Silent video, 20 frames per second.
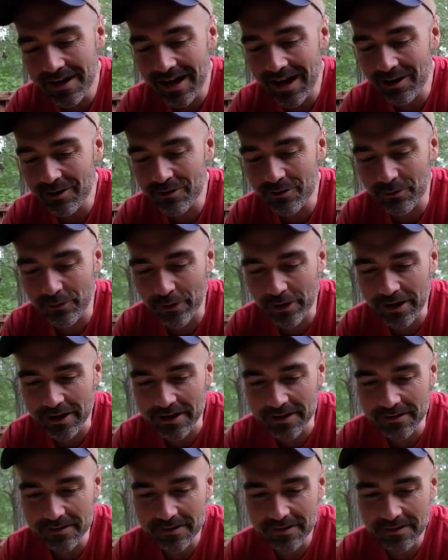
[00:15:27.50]
How
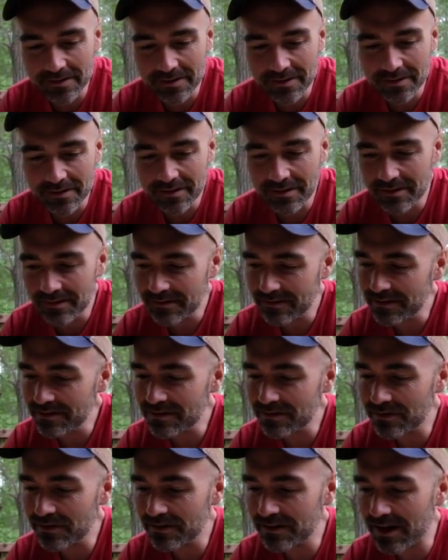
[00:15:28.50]
great.
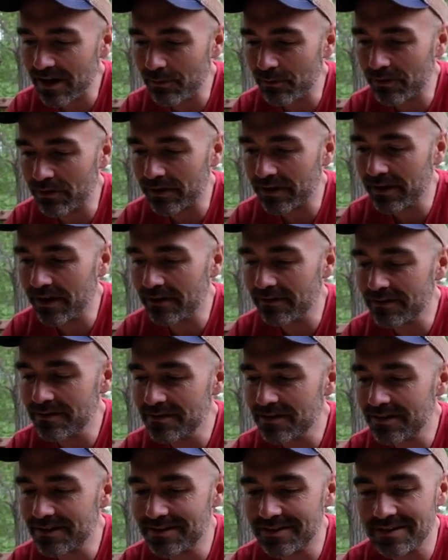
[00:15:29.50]
Let's look at that one again.
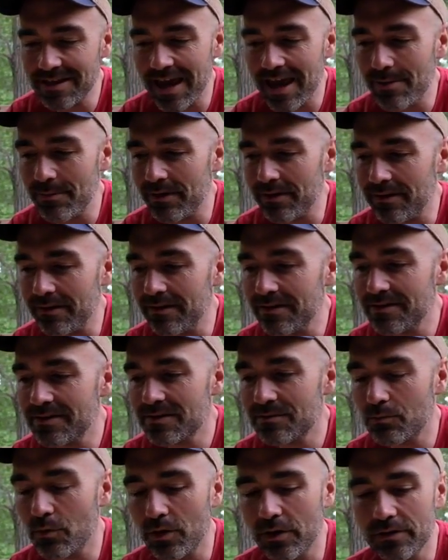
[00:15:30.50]
Let's examine
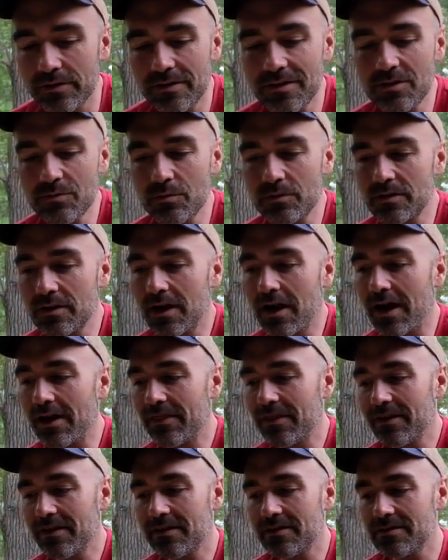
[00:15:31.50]
this one. This one, I
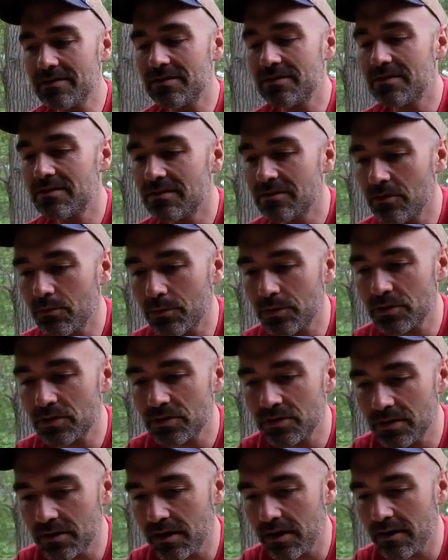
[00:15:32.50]
think, is so
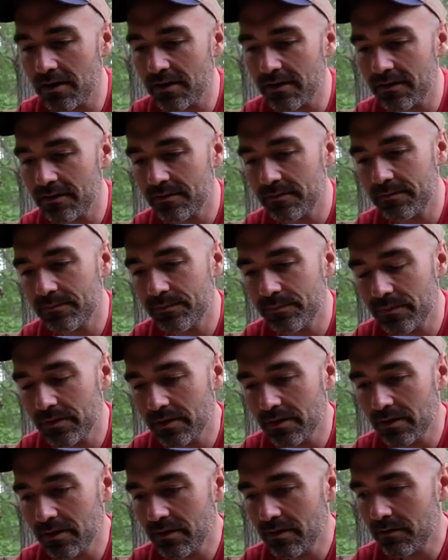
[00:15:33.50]
much uh,
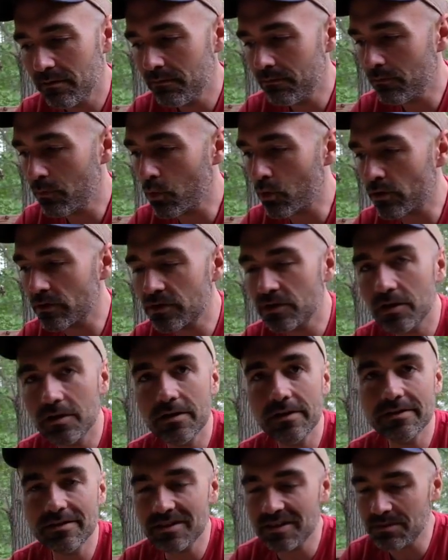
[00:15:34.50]
more,
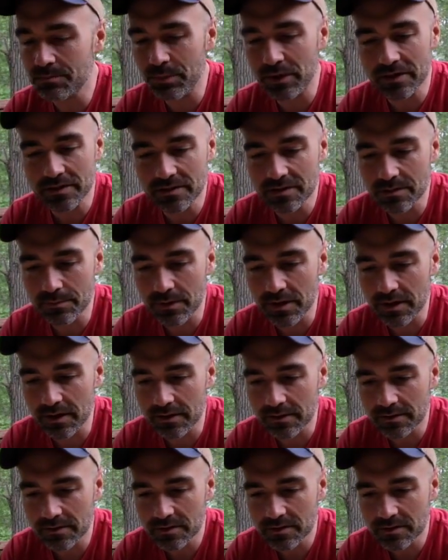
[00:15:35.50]
it speaks to me.